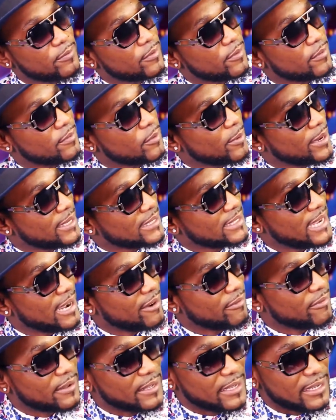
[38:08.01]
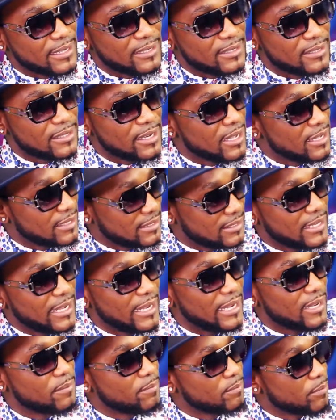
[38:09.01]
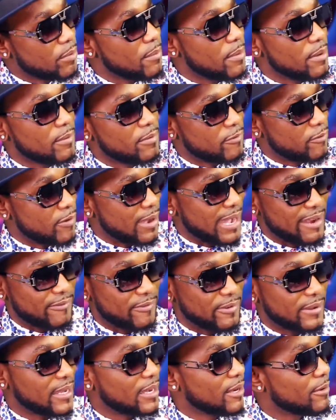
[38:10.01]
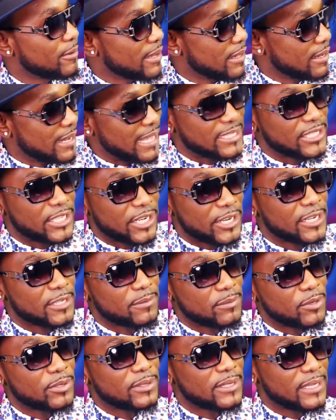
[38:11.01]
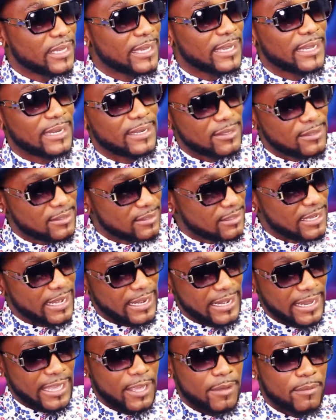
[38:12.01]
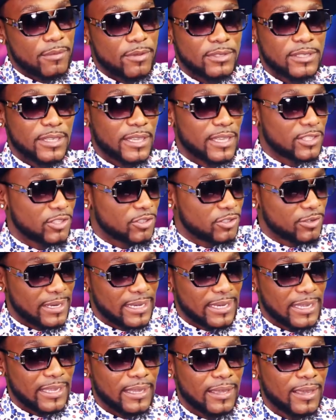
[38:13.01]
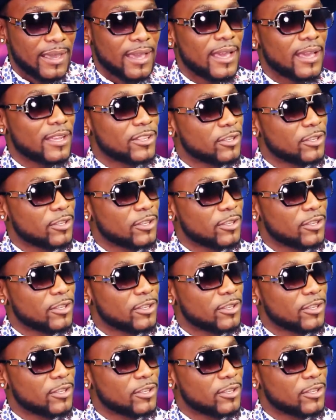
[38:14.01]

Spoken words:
West African side, probably for Africa, where Nigerian music and Ghanaian music is trending.